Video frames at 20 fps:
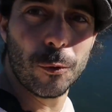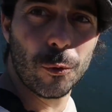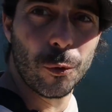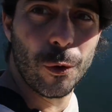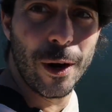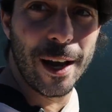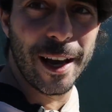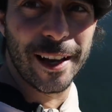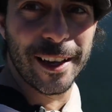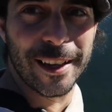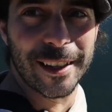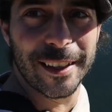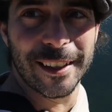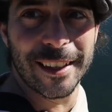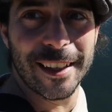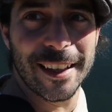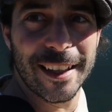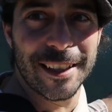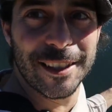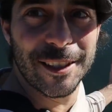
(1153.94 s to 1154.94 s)
right
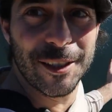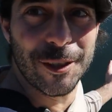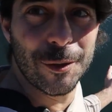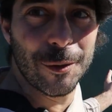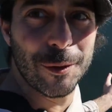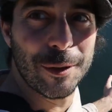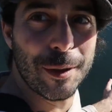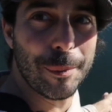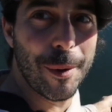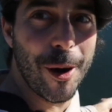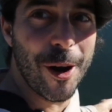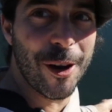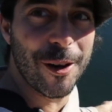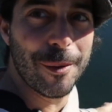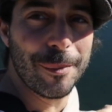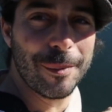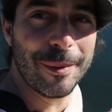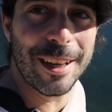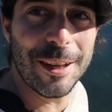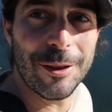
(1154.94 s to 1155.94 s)
into the
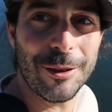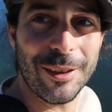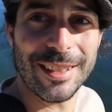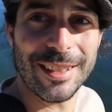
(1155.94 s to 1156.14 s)
bottom and you